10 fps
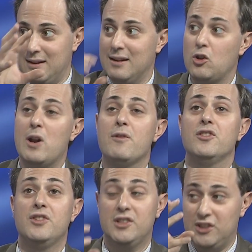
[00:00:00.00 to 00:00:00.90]
don't have the
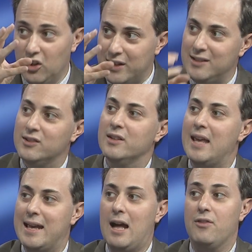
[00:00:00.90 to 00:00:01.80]
facilities to
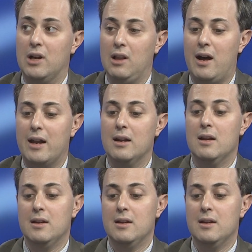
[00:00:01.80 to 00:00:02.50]
take out the clot.